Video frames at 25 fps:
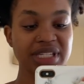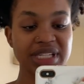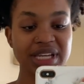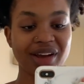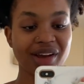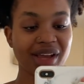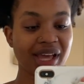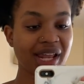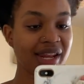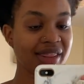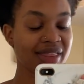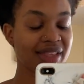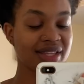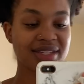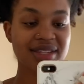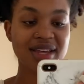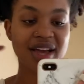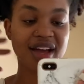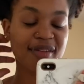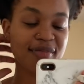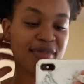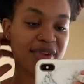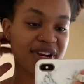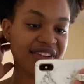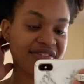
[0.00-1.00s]
I'll get in the
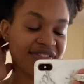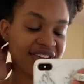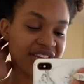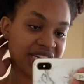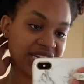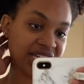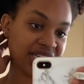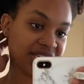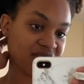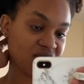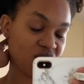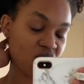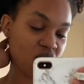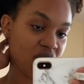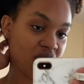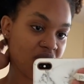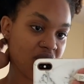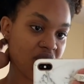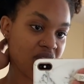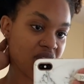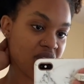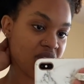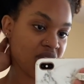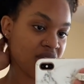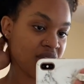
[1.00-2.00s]
tub, and if it doesn't
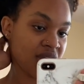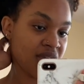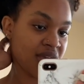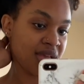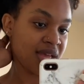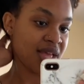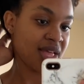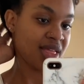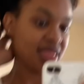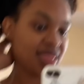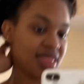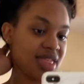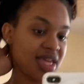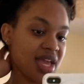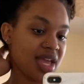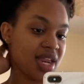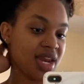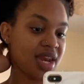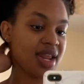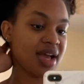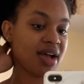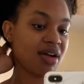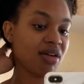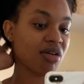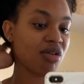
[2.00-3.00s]
work, then
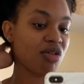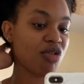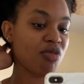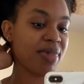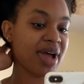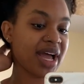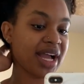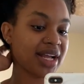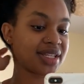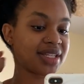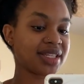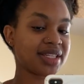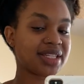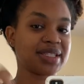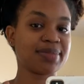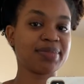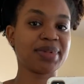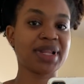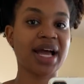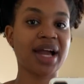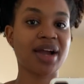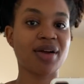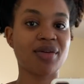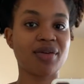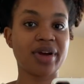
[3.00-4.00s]
I'll go back to this
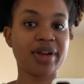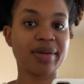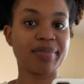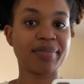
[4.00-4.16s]
black one.